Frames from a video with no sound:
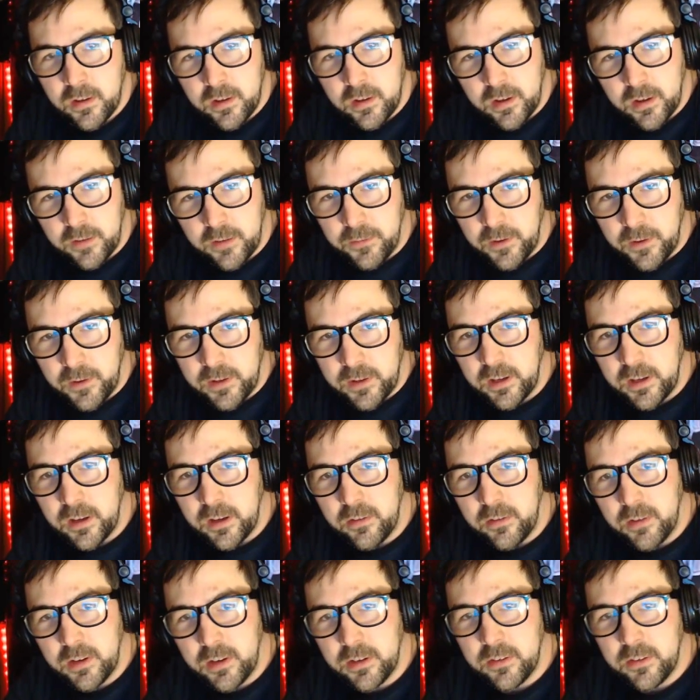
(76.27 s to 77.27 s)
I finally got
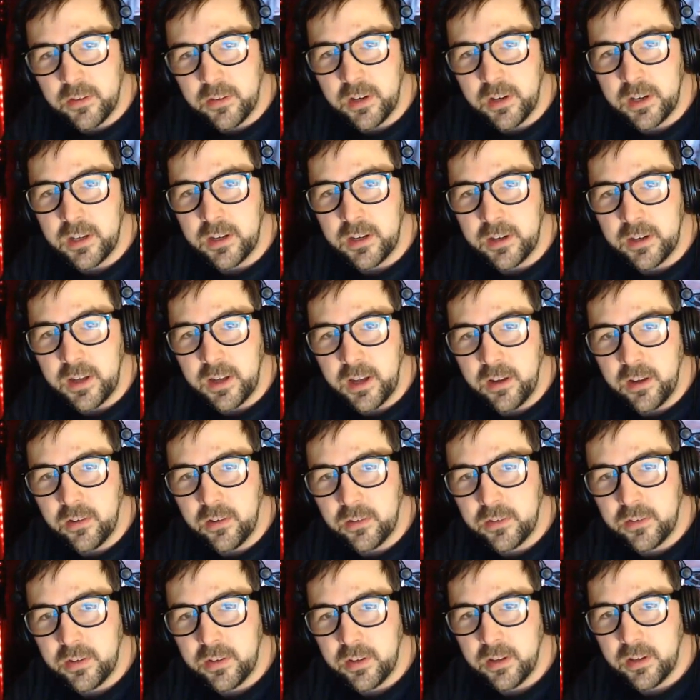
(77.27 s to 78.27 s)
around to checking it
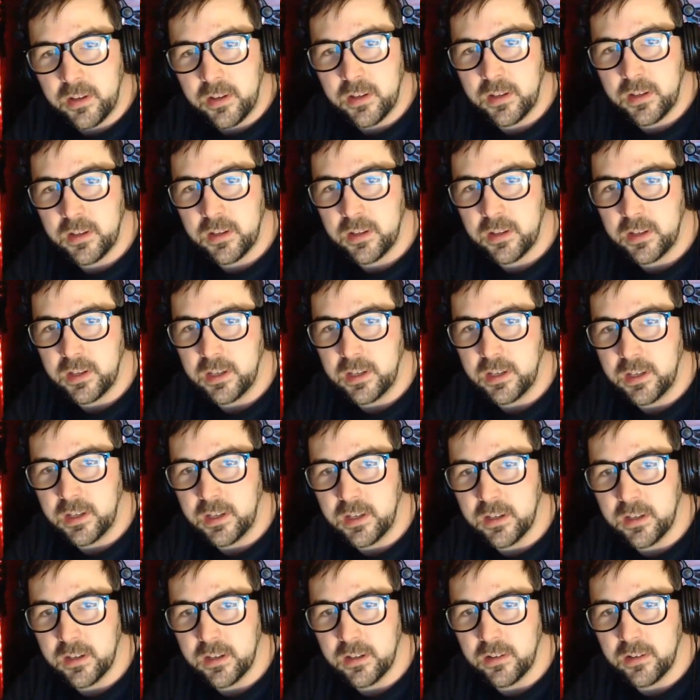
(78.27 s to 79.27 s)
out,
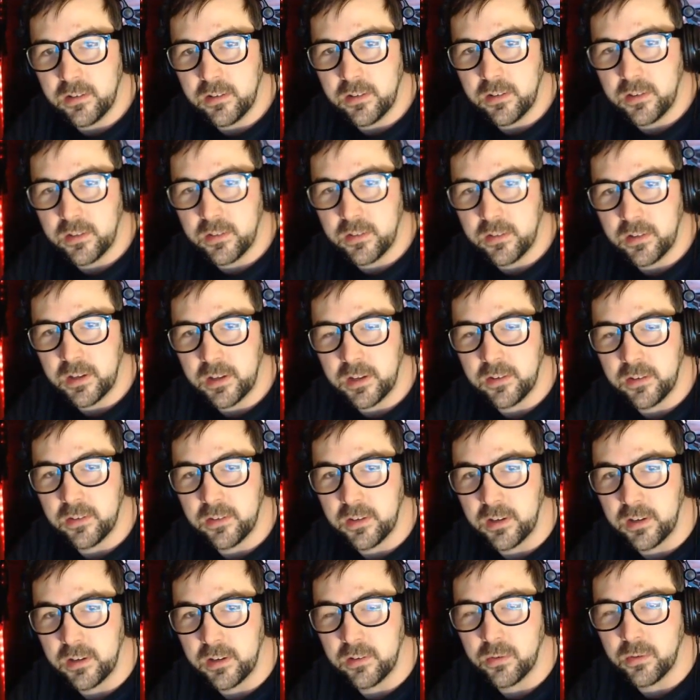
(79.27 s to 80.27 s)
and like I
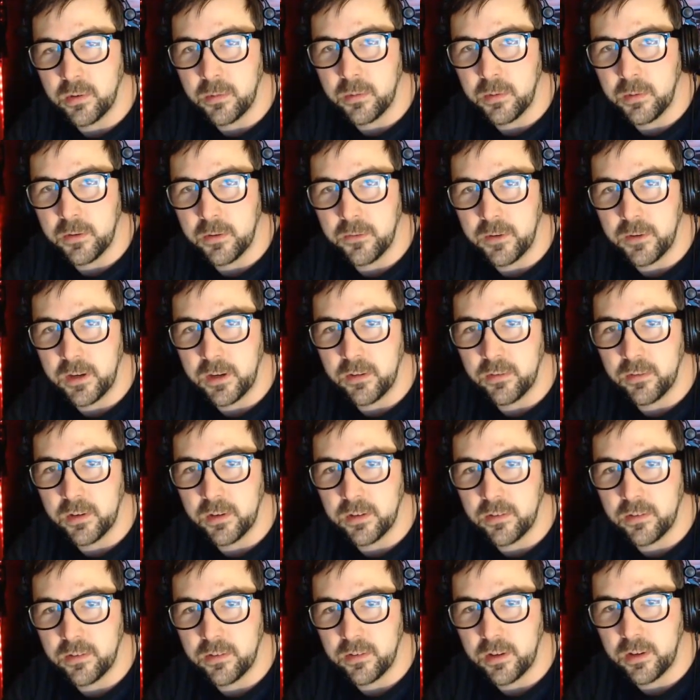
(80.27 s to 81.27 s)
said, it's one of my
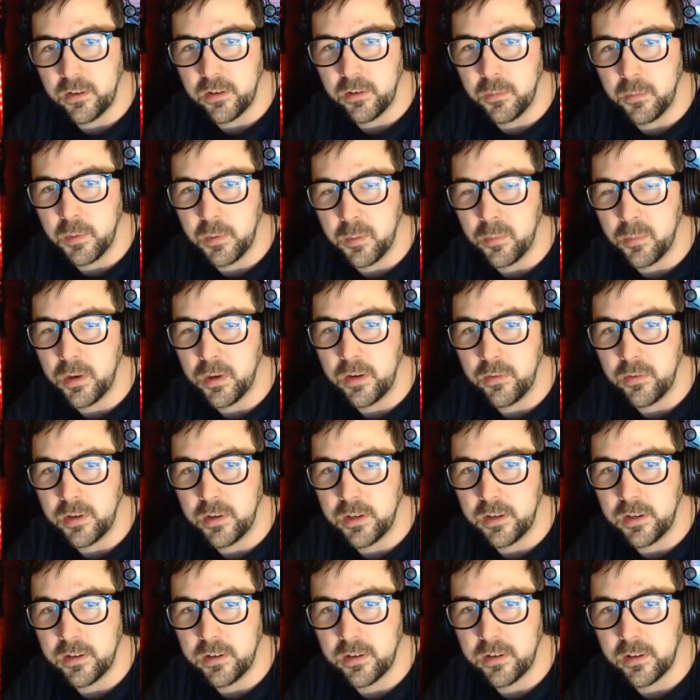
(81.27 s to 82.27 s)
favorites. I don't remember every
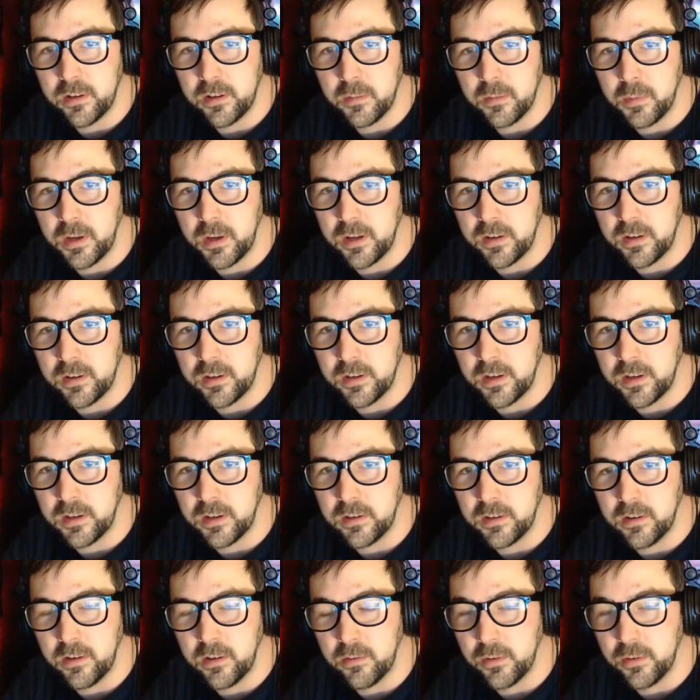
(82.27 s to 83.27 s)
detail about it.
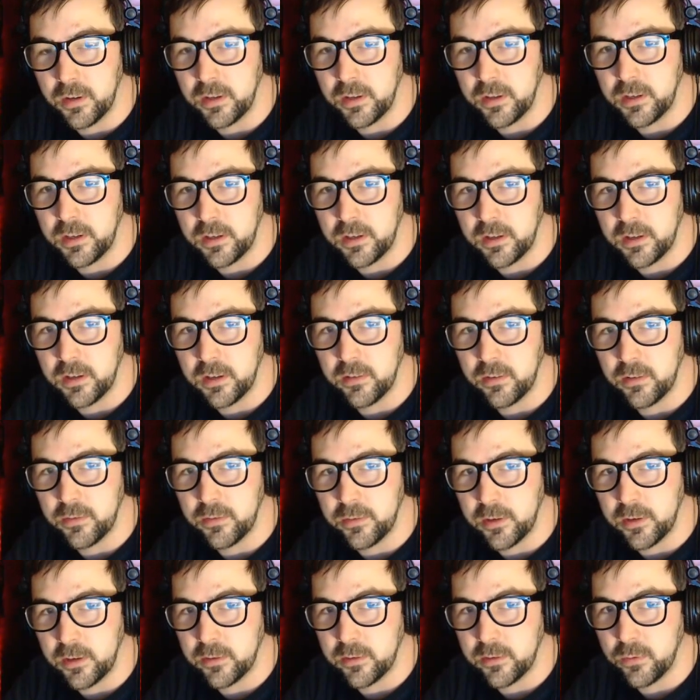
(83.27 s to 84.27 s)
I really need to give it a
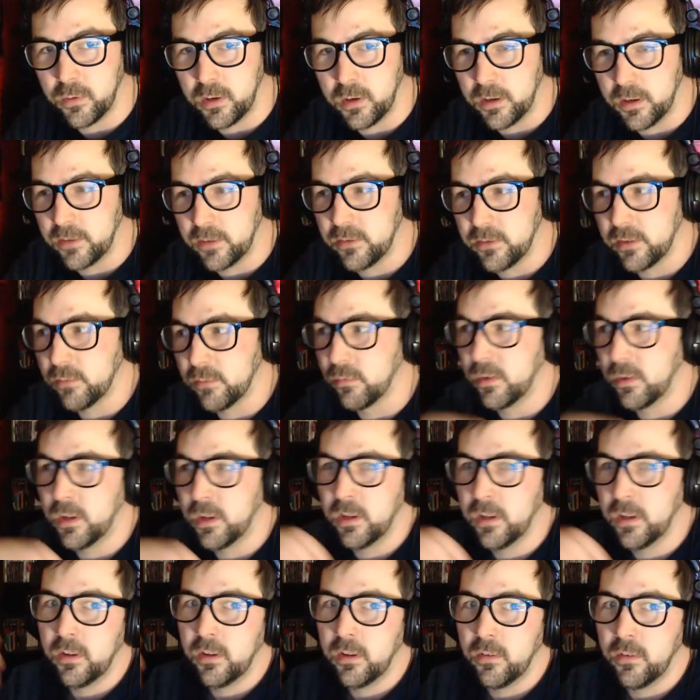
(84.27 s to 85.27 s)
fresh watch, and
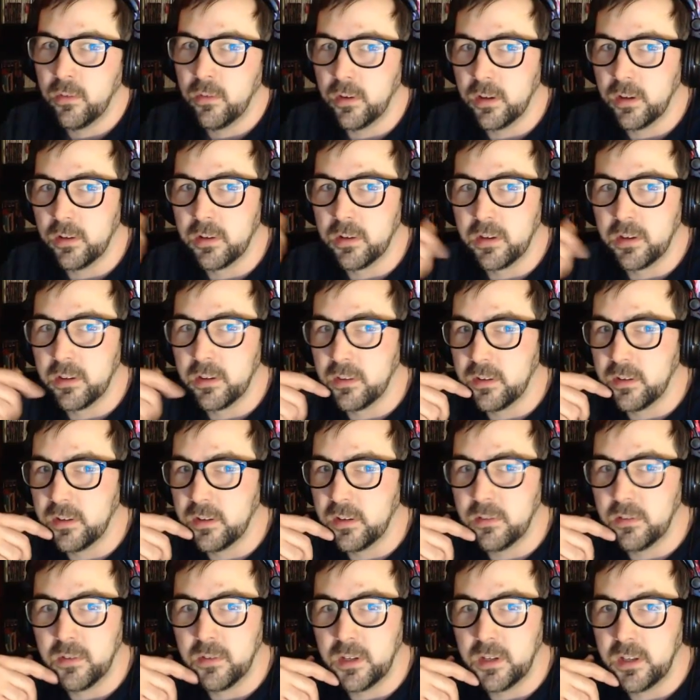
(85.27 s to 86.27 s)
when I look at the
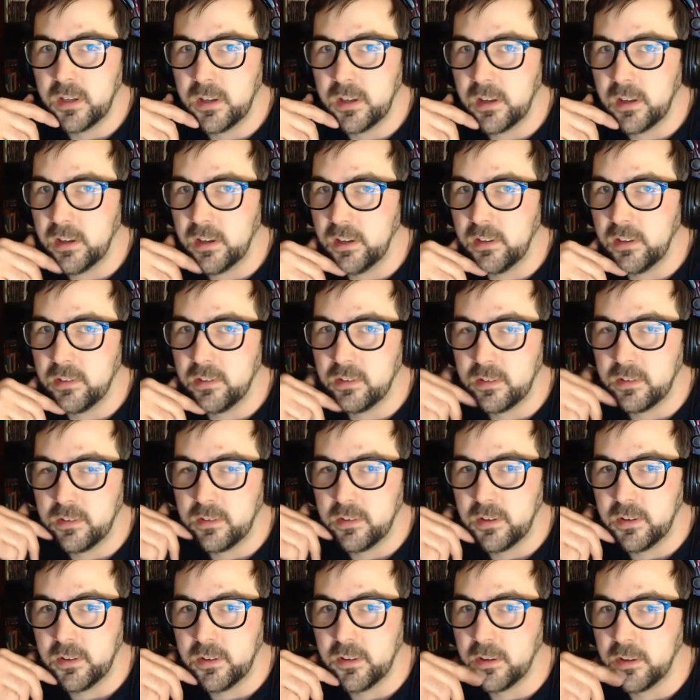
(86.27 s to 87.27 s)
DVD case, it's
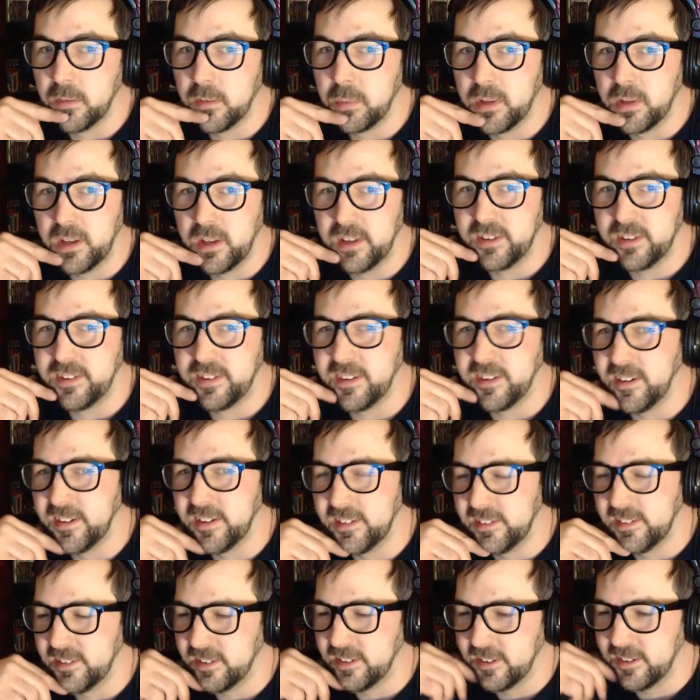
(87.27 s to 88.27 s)
still in the
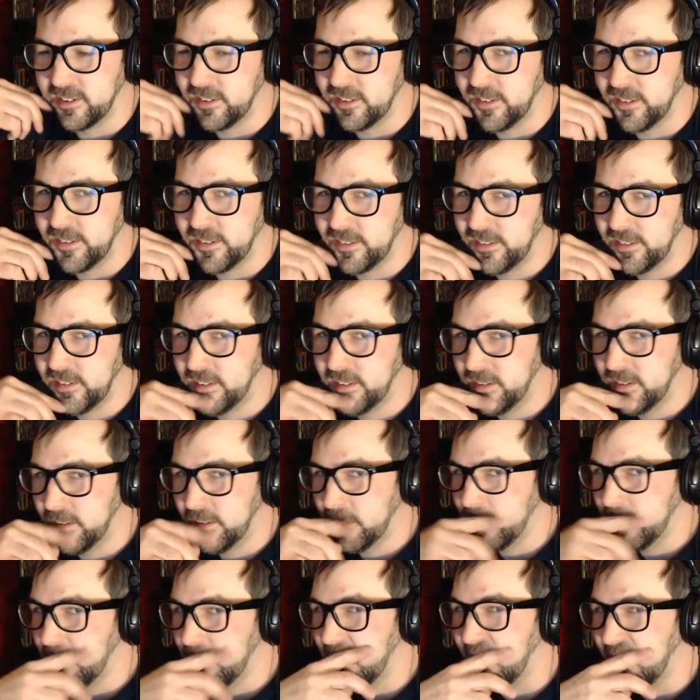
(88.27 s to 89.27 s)
plastic, so
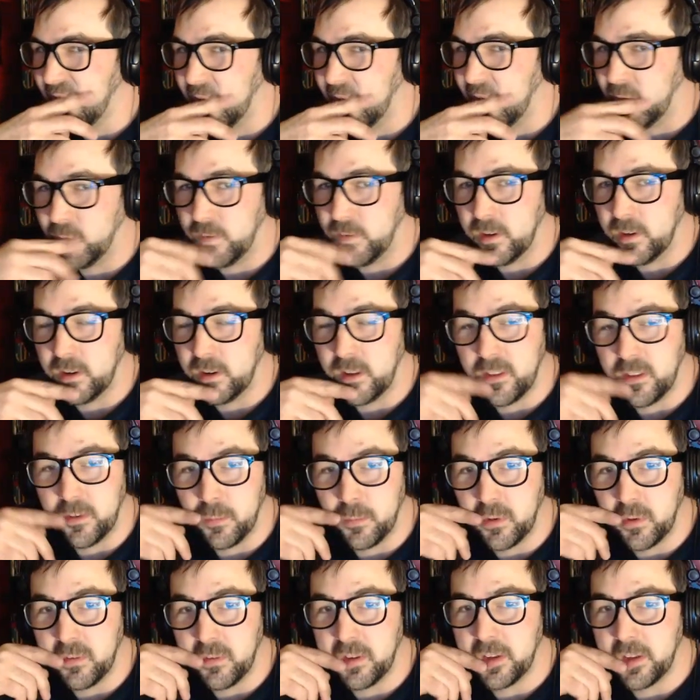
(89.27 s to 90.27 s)
another
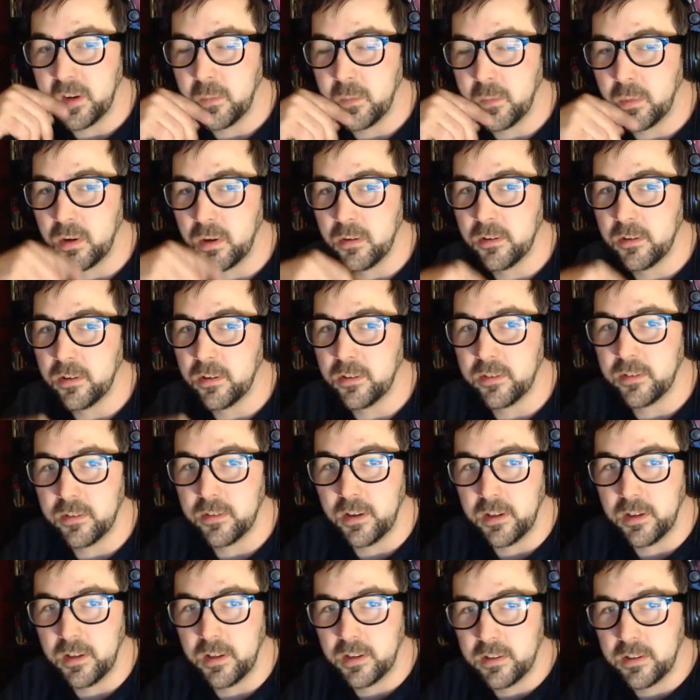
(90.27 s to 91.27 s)
movie that
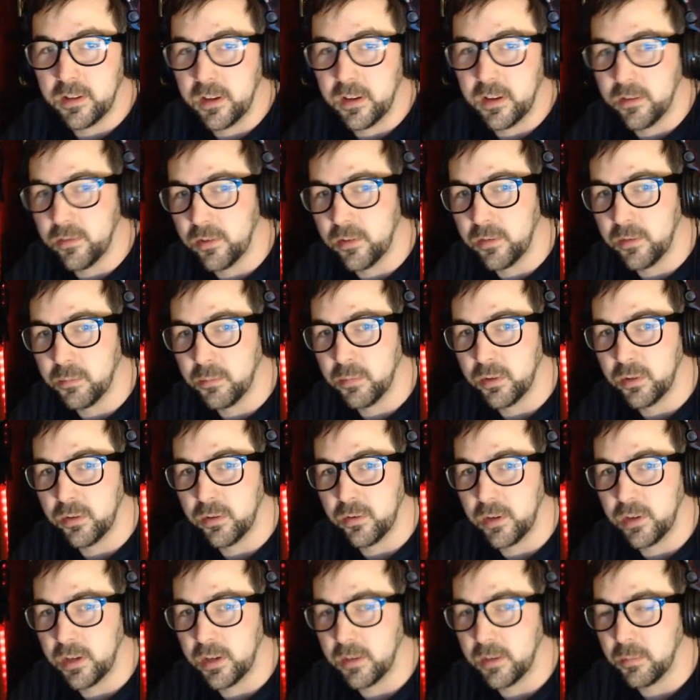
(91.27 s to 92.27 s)
I'd like to have on
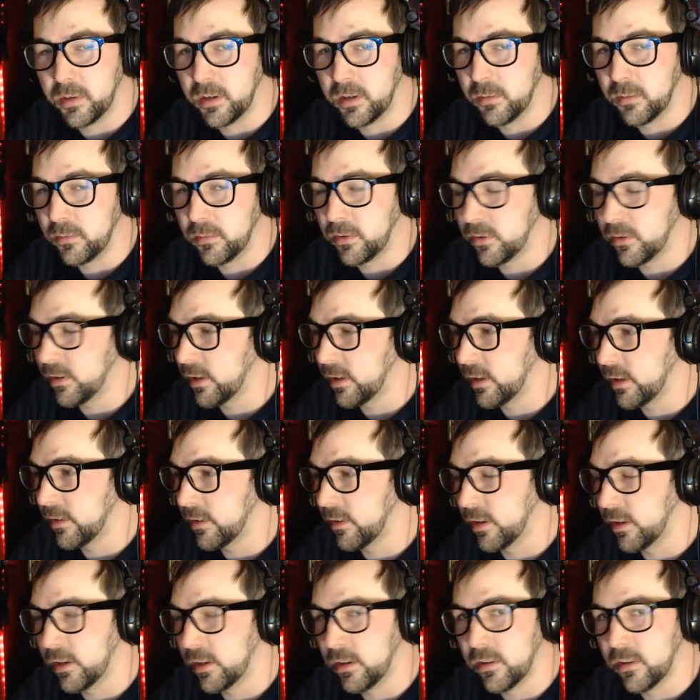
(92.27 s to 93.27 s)
Blu-ray, but I'm just glad
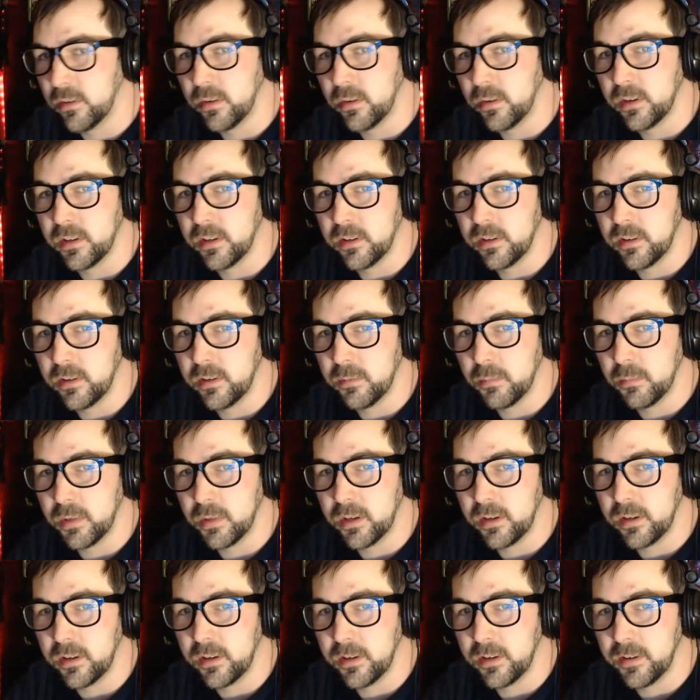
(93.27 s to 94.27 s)
that I own it.
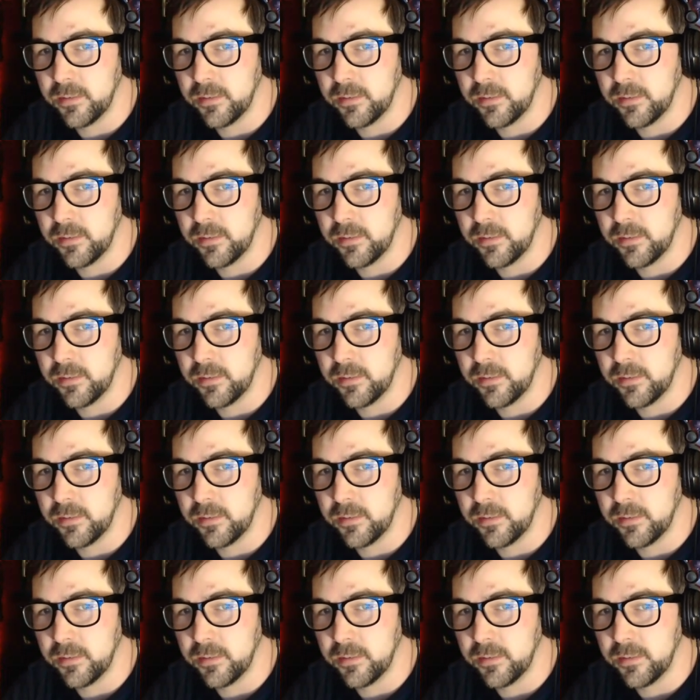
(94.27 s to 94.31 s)
But